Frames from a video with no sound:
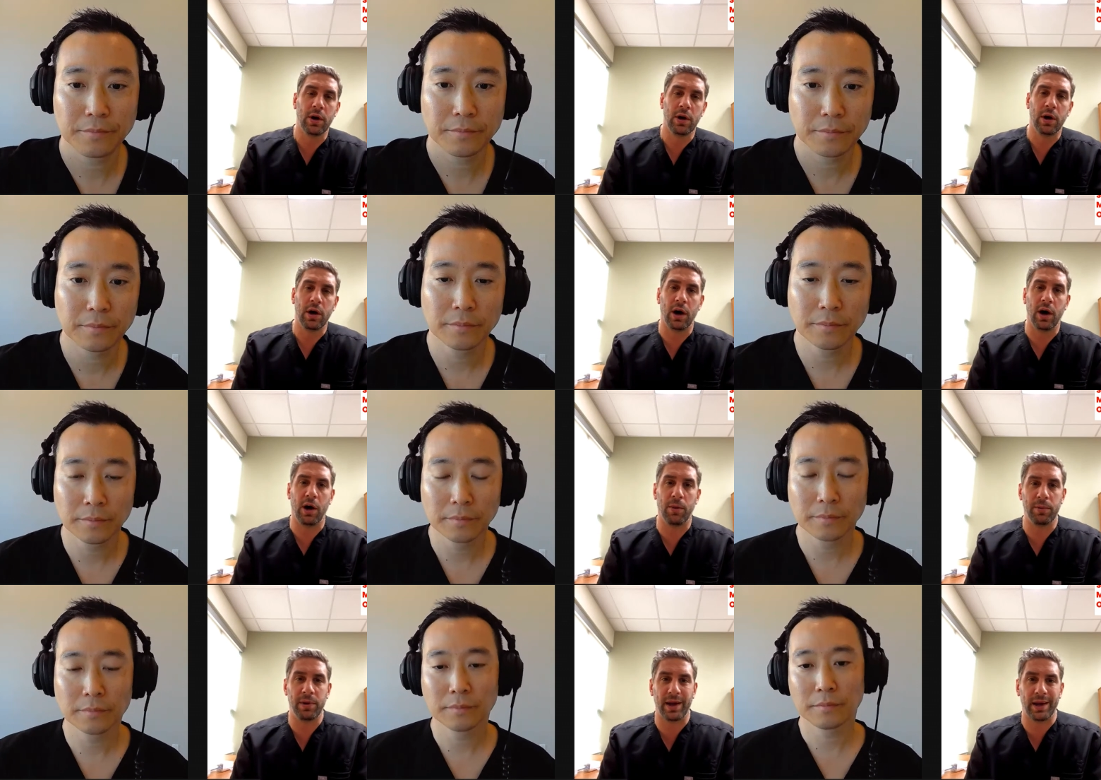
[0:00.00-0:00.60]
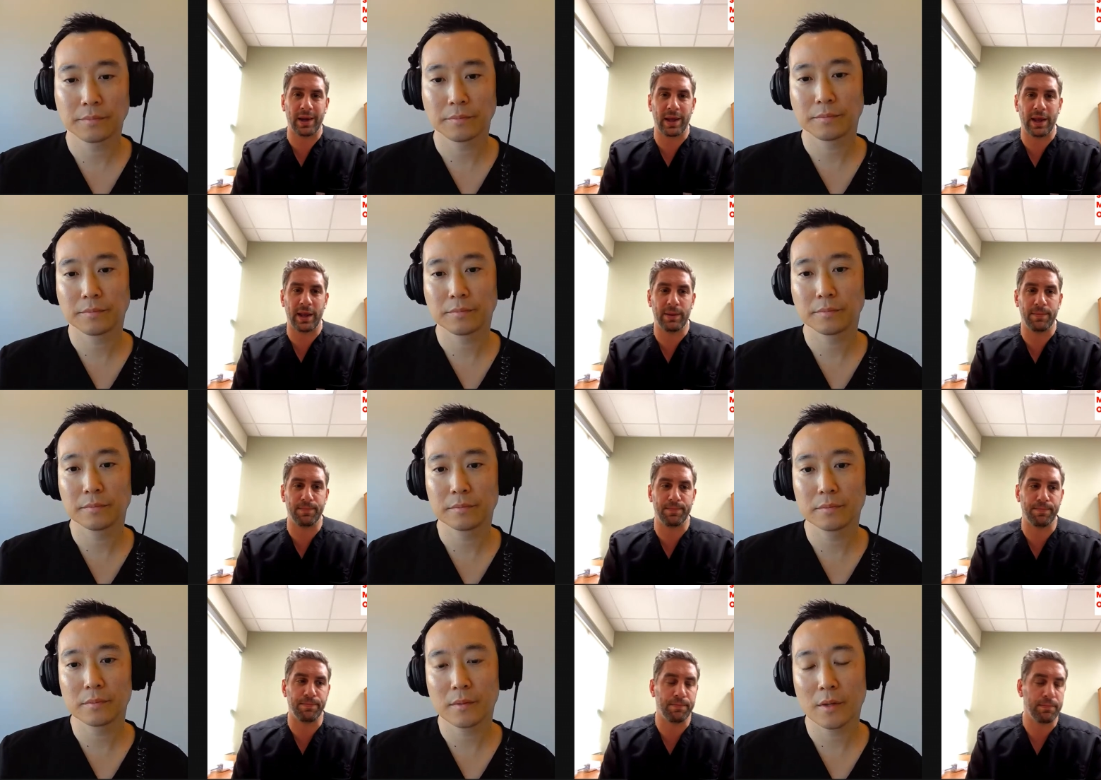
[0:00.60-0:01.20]
Speaker 1: Um, and I
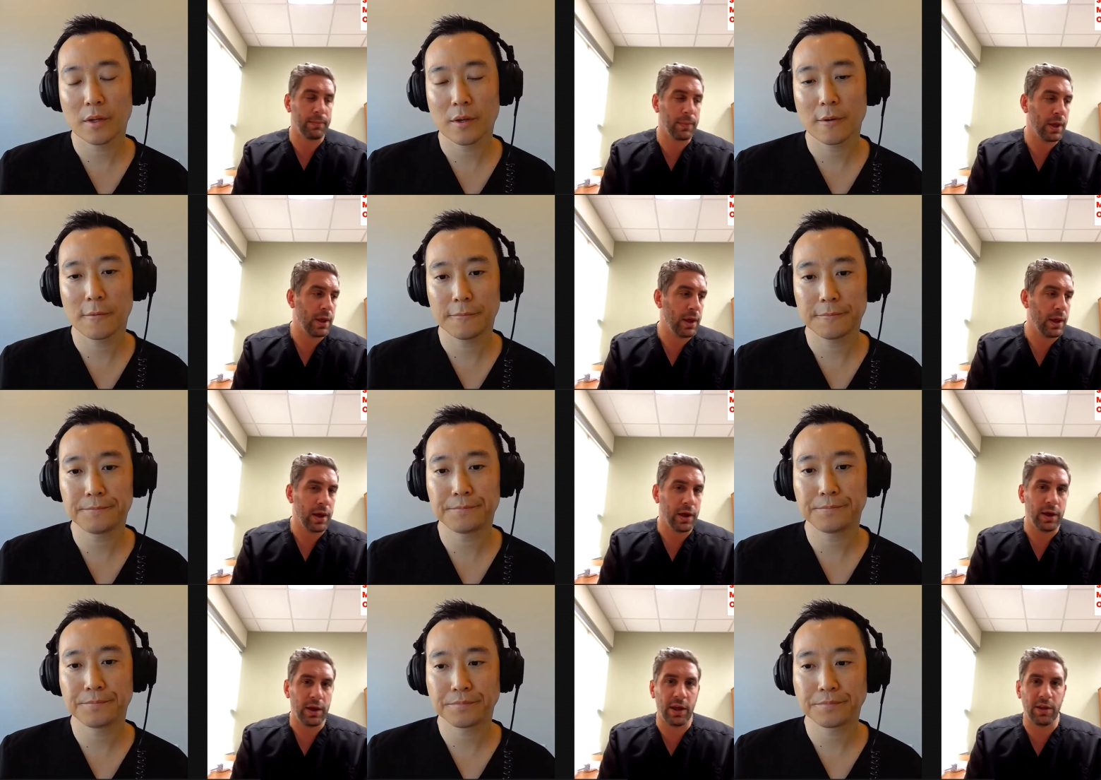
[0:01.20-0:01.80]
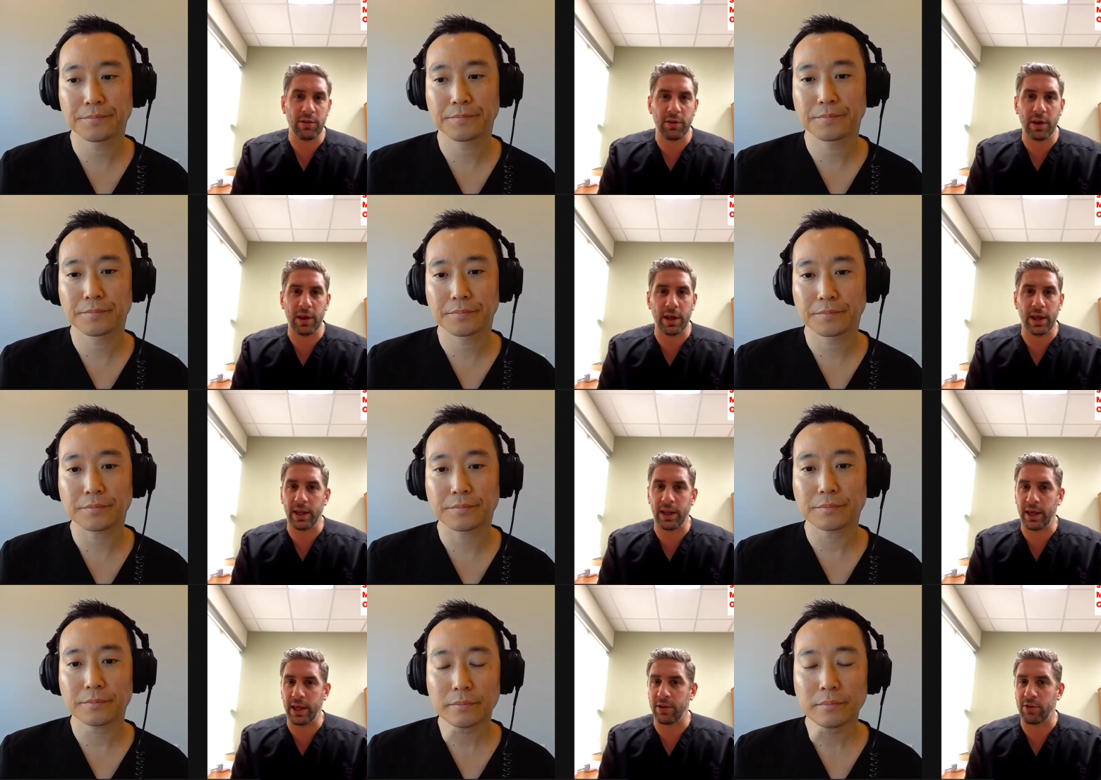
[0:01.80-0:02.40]
and it's and
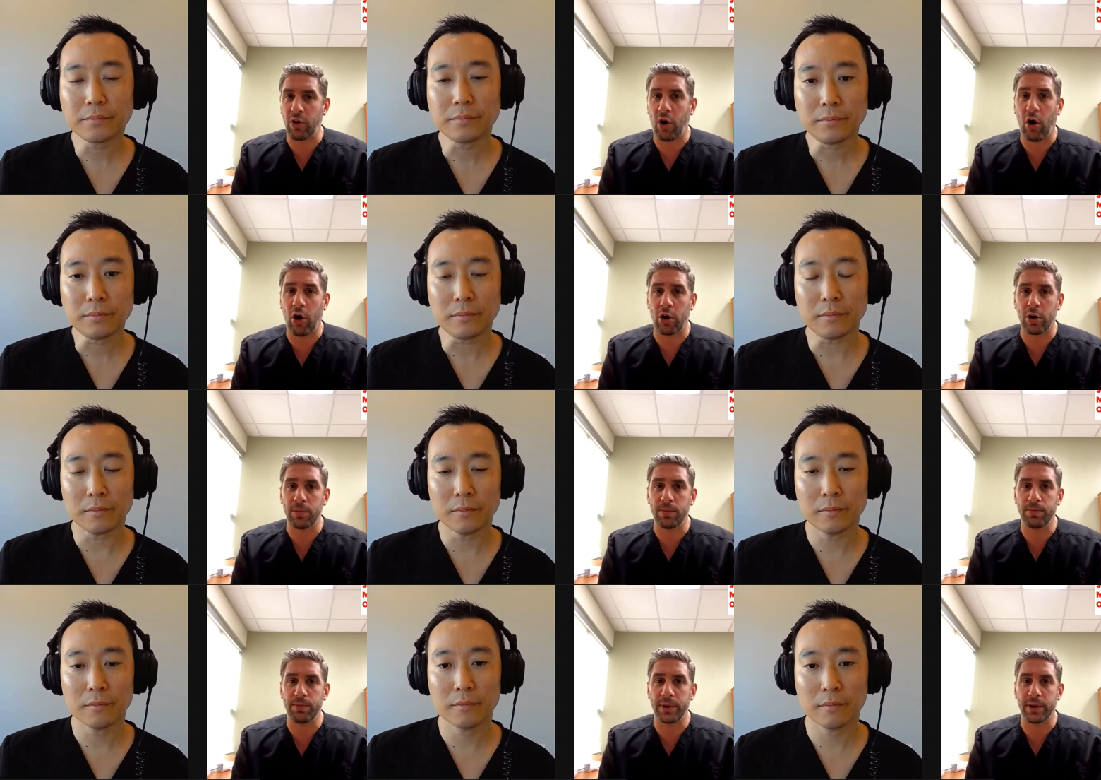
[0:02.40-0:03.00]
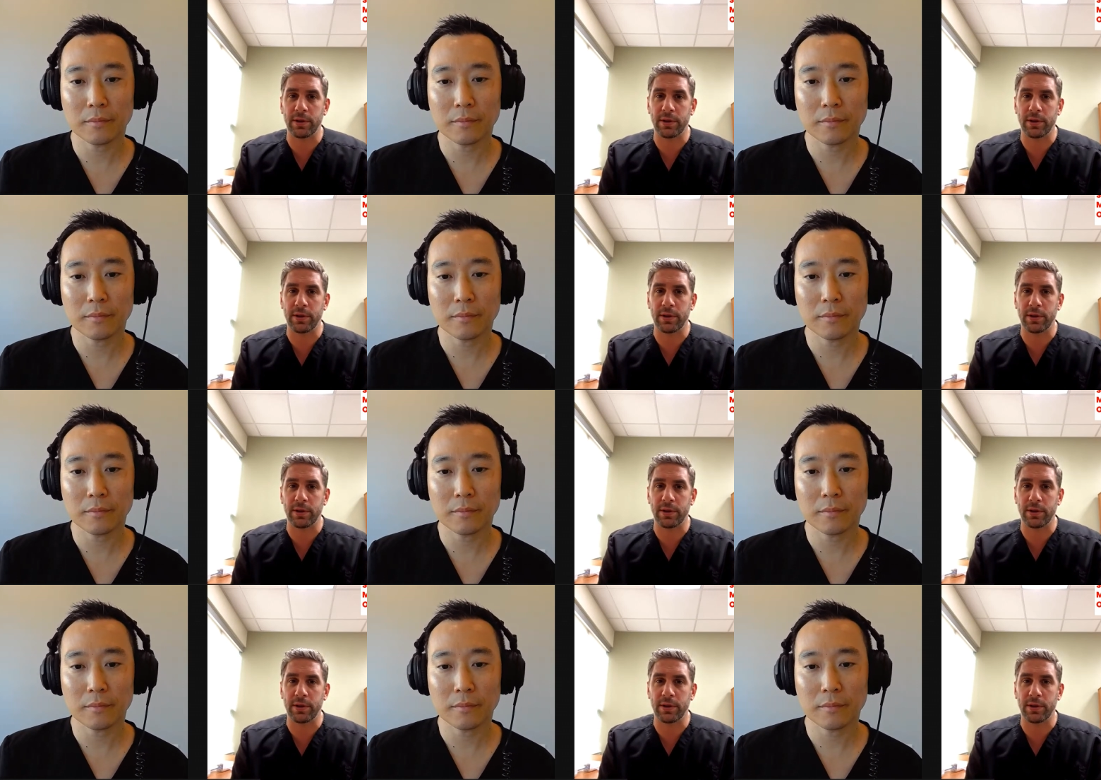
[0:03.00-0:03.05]
again it's hard